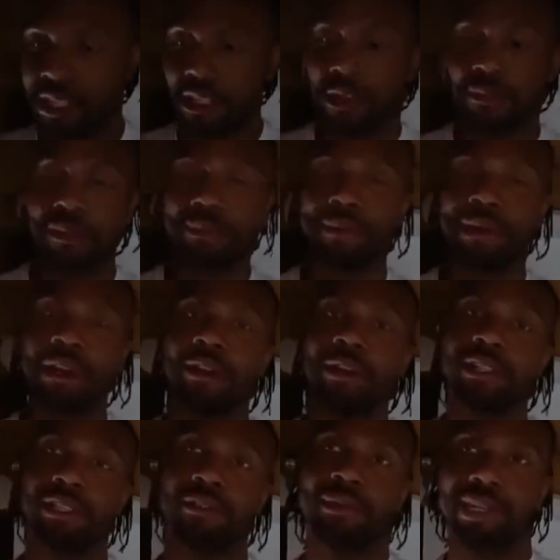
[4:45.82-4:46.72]
is a little bit better.
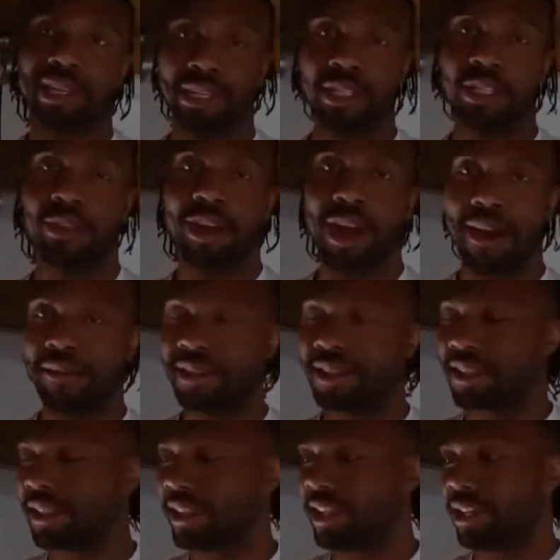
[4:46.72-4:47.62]
It's a little bit easier.
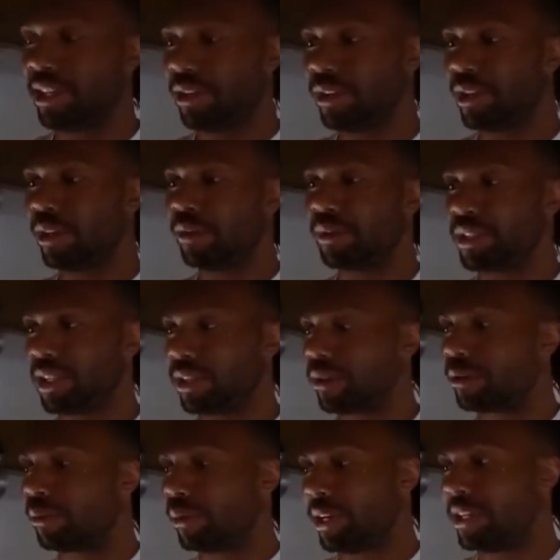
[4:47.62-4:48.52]
Obviously,
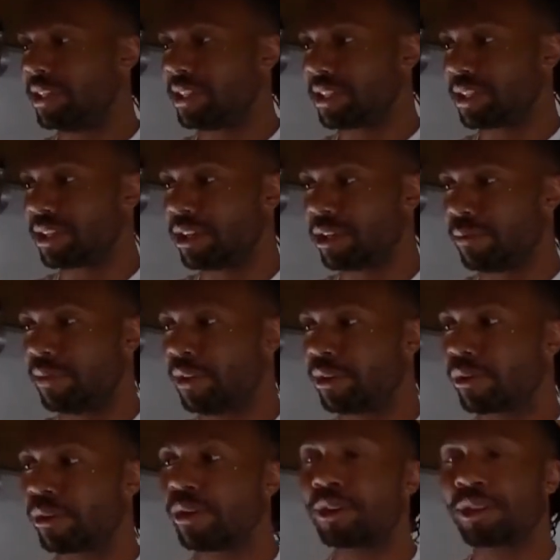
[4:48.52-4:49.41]
dealing with waste is going to be
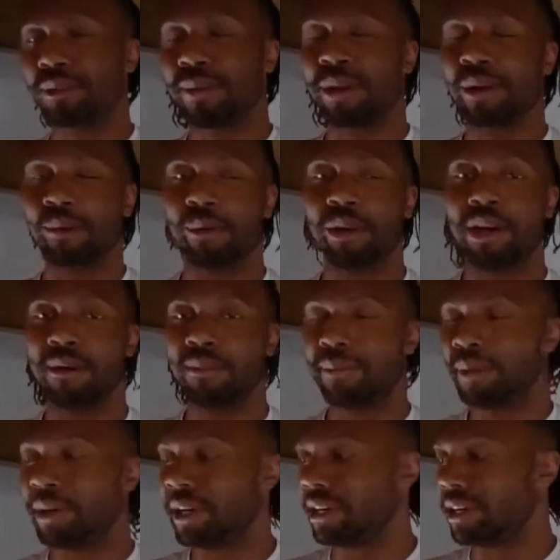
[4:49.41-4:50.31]
gross no matter
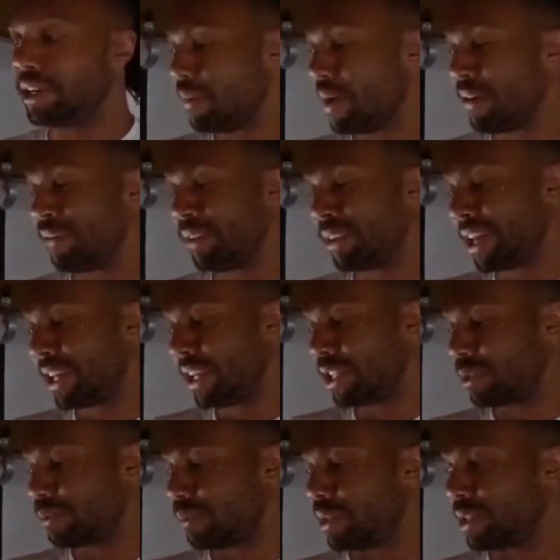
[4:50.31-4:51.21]
what, but I feel like
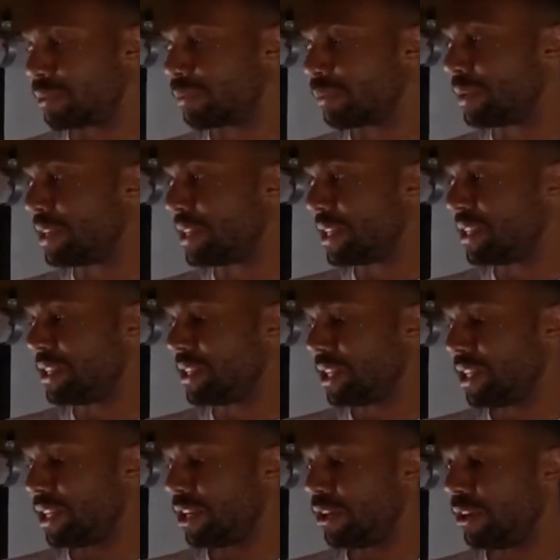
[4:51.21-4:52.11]
it's pretty
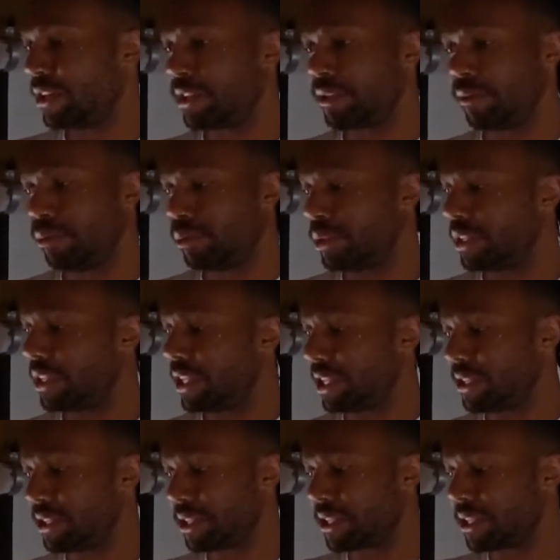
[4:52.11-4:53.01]
easy here. It's really
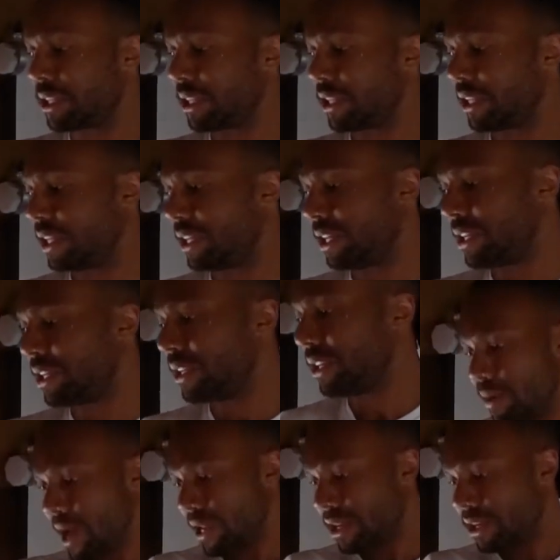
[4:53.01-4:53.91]
easy to clean.
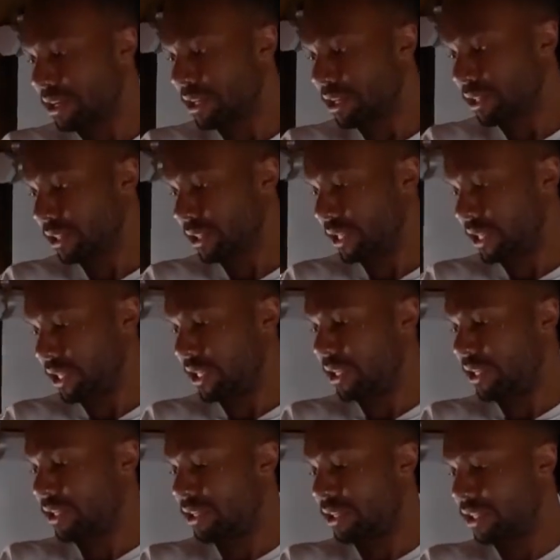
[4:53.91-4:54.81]
I can
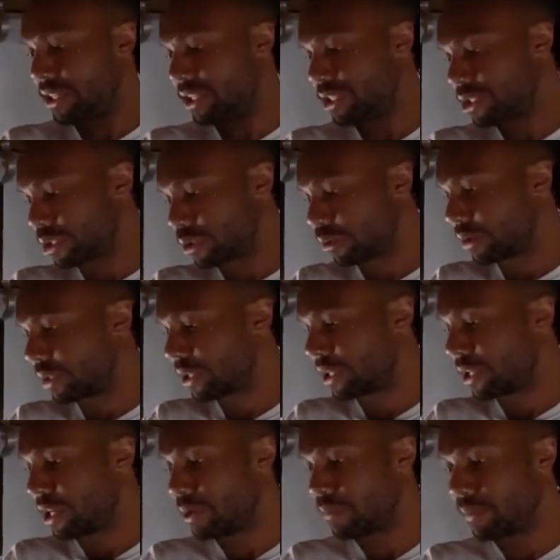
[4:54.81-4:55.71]
clean this
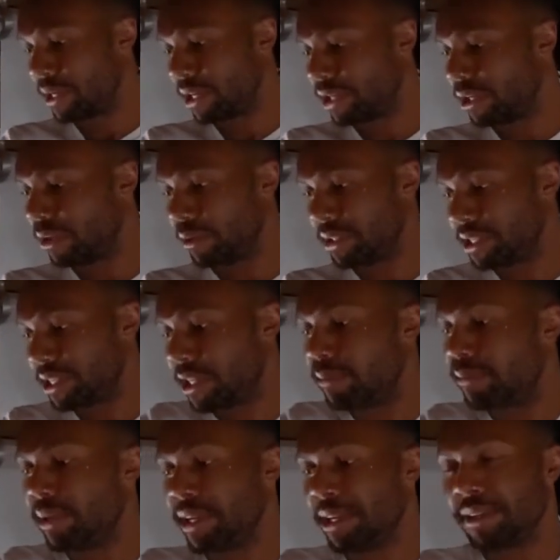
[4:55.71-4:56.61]
toilet up, in
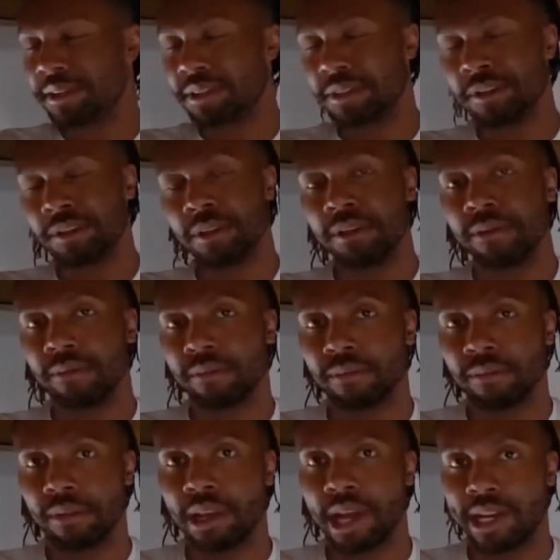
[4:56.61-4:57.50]
10 minutes.
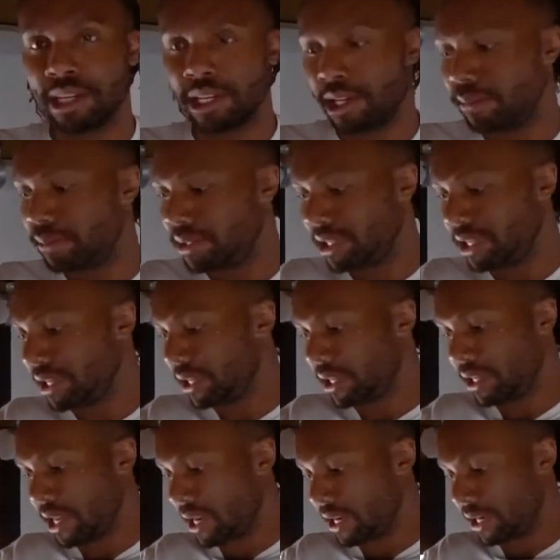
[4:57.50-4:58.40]
I can empty
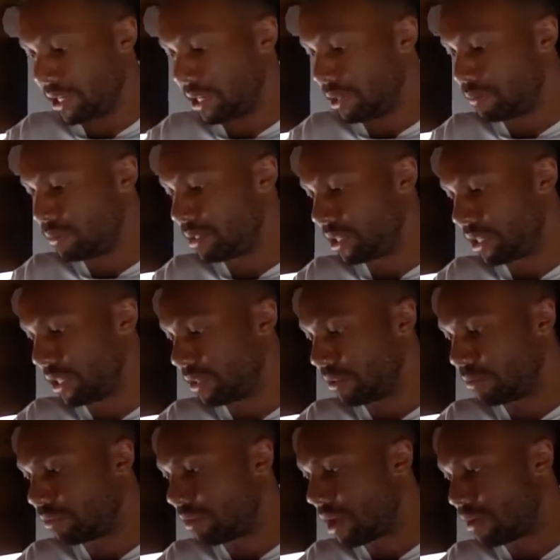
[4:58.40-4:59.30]
it
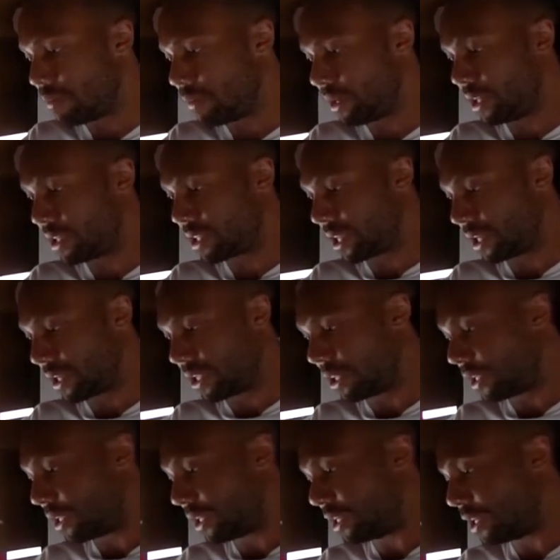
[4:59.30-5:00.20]
in 5 minutes. I can
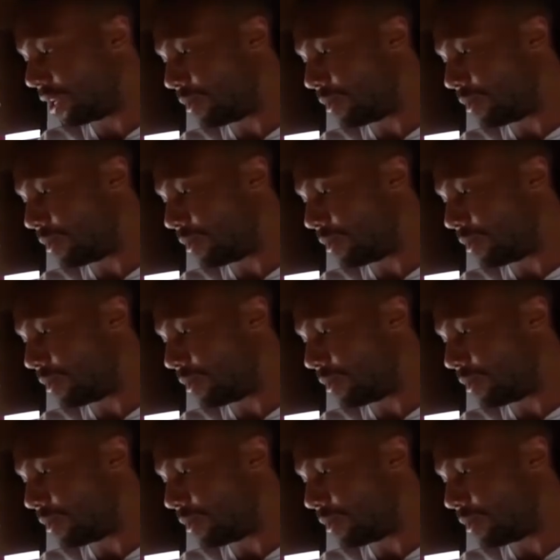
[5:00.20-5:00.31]
clean it